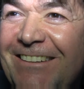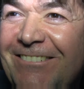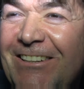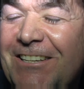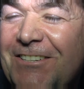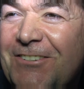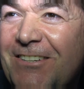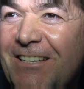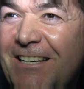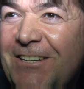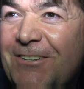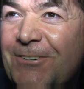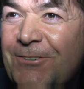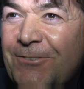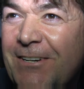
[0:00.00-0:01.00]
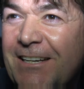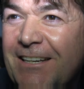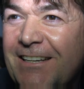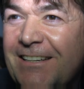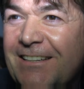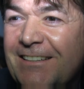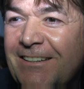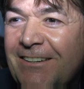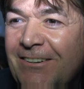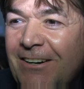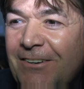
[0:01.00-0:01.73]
What they should eat or drink? No,